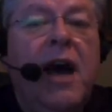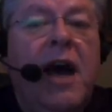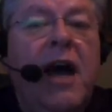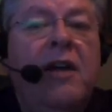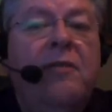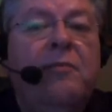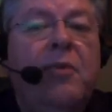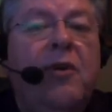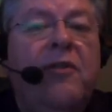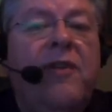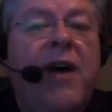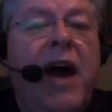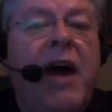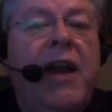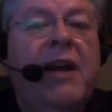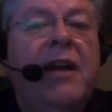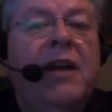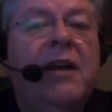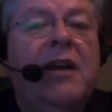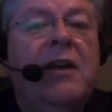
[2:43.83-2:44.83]
I have
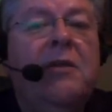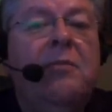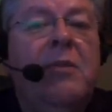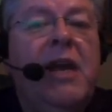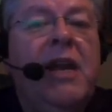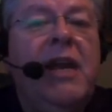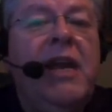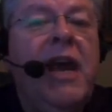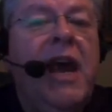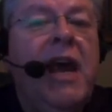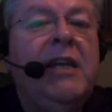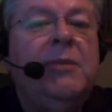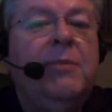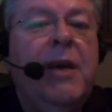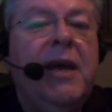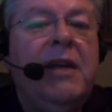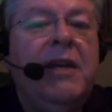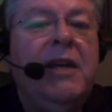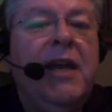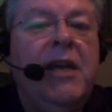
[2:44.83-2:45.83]
provided a committee
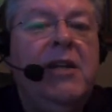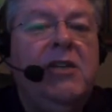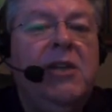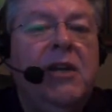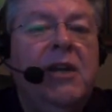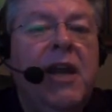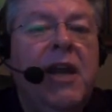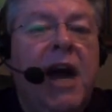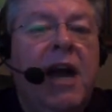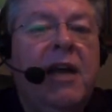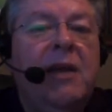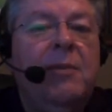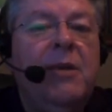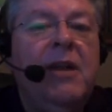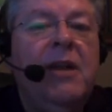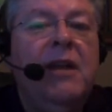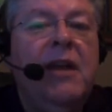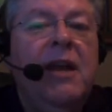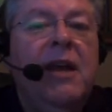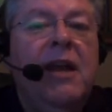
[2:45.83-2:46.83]
expectation
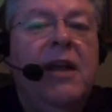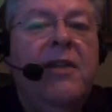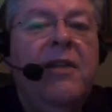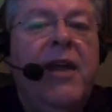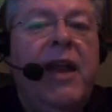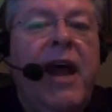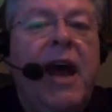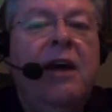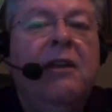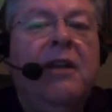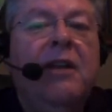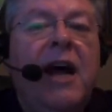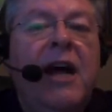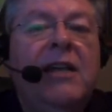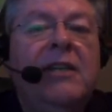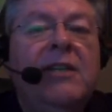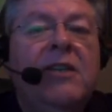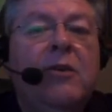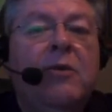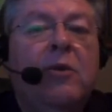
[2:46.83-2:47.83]
document that
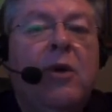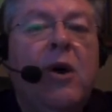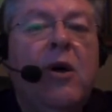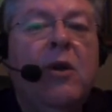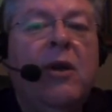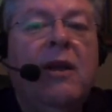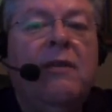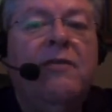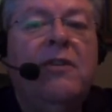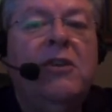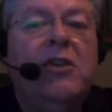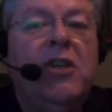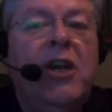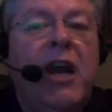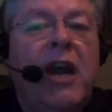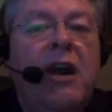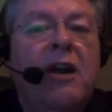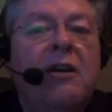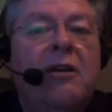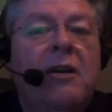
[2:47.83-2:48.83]
outlines the role of the
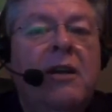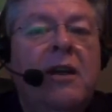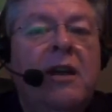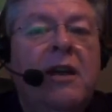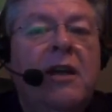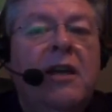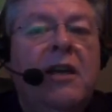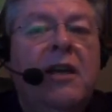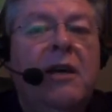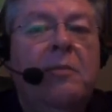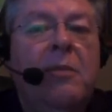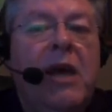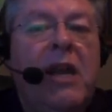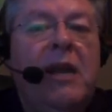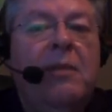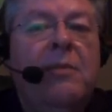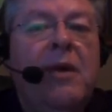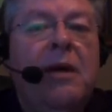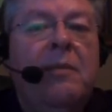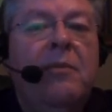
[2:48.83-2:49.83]
chair,
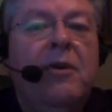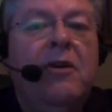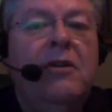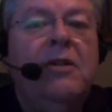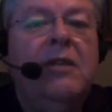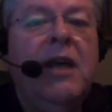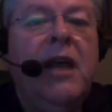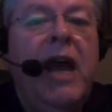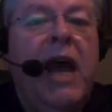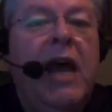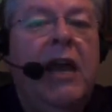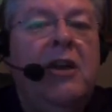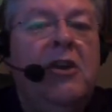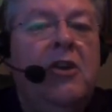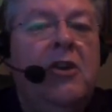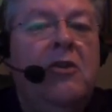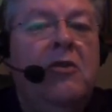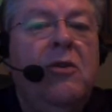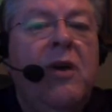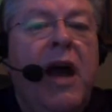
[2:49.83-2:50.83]
committee members,
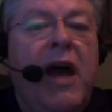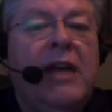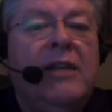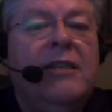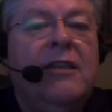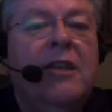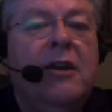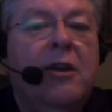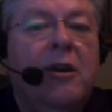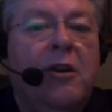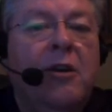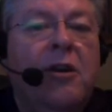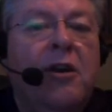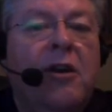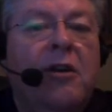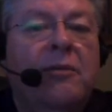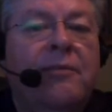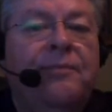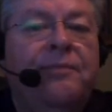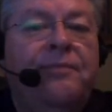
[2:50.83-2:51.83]
and you as the
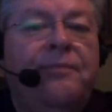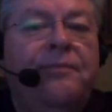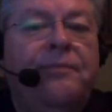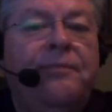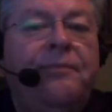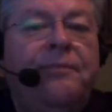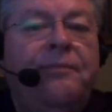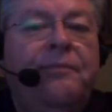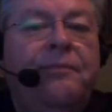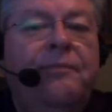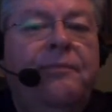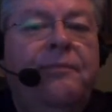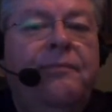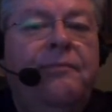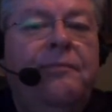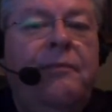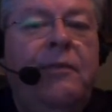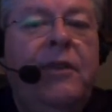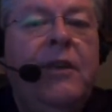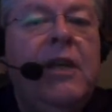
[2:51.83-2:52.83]
learner.
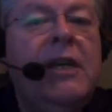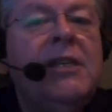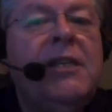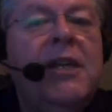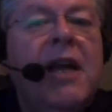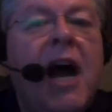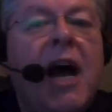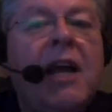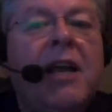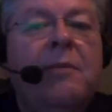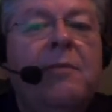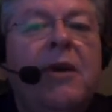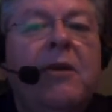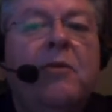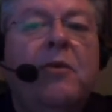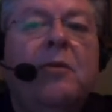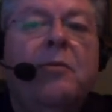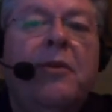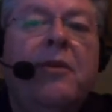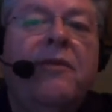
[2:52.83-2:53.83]
This
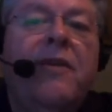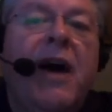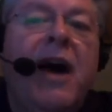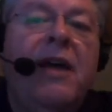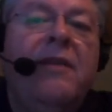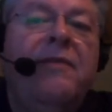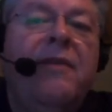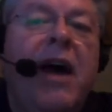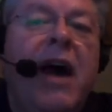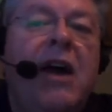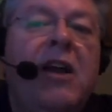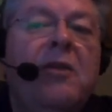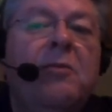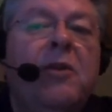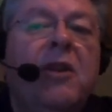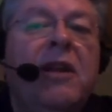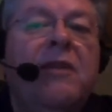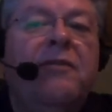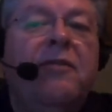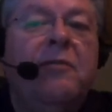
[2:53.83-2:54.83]
document will provide
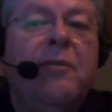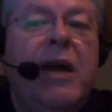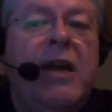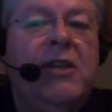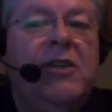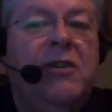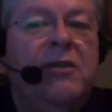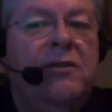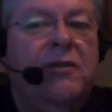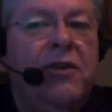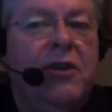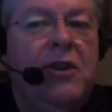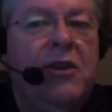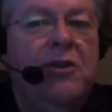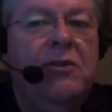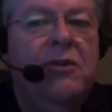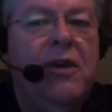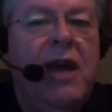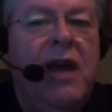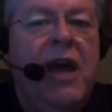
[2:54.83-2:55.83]
valuable information for
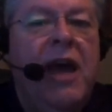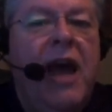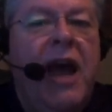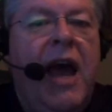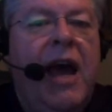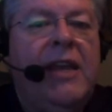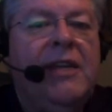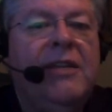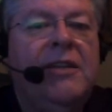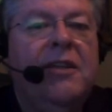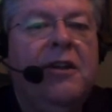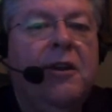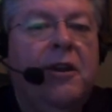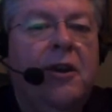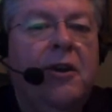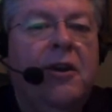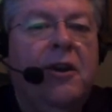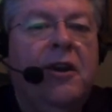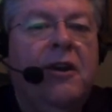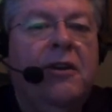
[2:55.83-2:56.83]
you as the
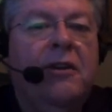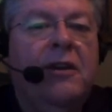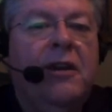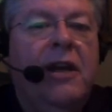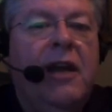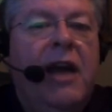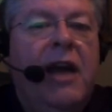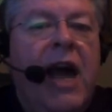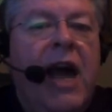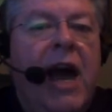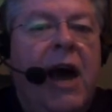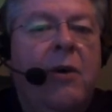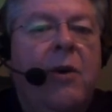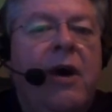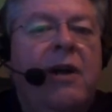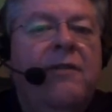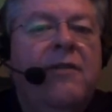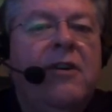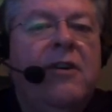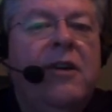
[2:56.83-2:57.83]
learner.
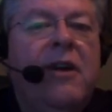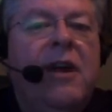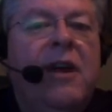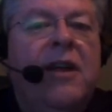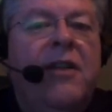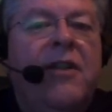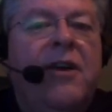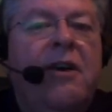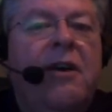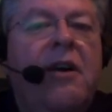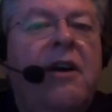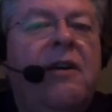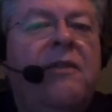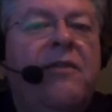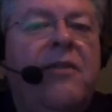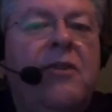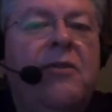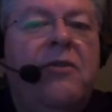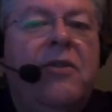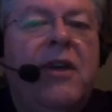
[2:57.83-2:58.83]
However, there are
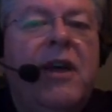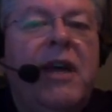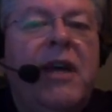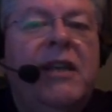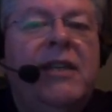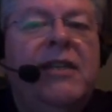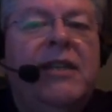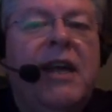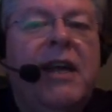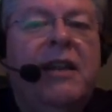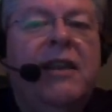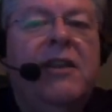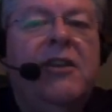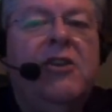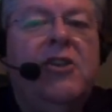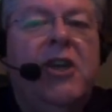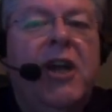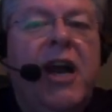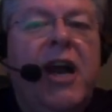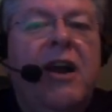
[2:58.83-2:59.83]
a few things that
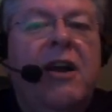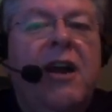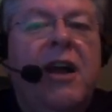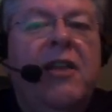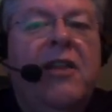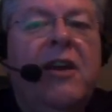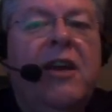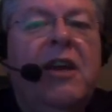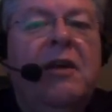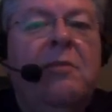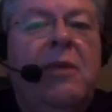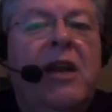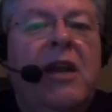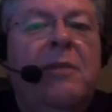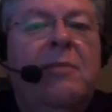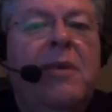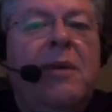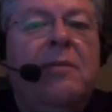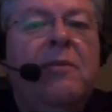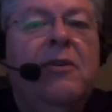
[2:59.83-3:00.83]
the chair and the
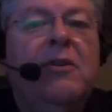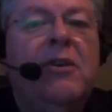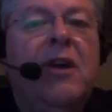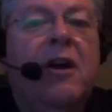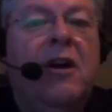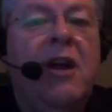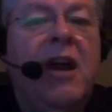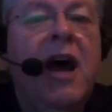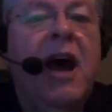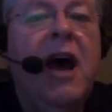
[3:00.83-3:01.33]
committee members are